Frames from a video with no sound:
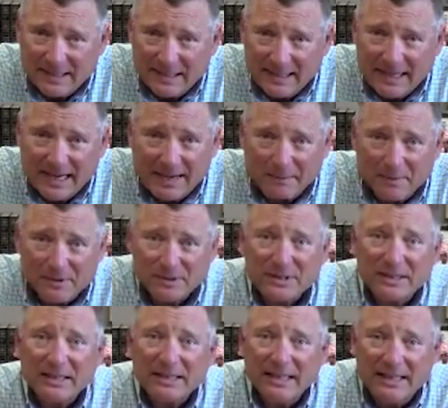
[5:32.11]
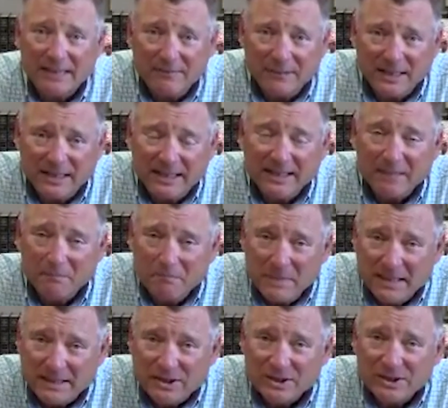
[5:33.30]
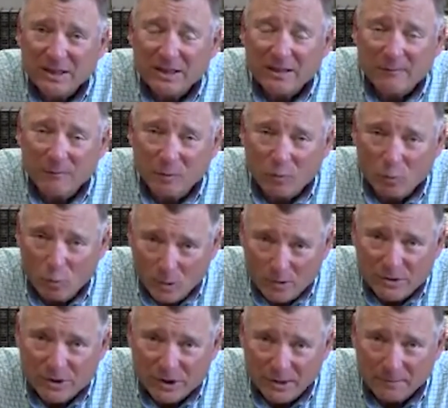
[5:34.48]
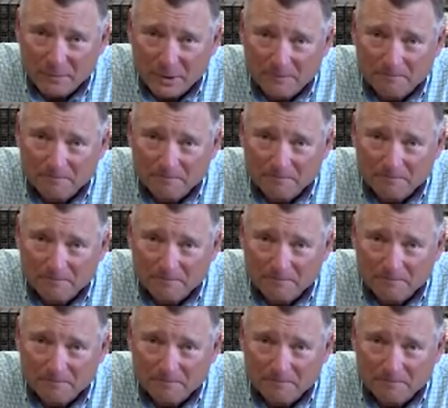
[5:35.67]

it happens even in the midst of worship.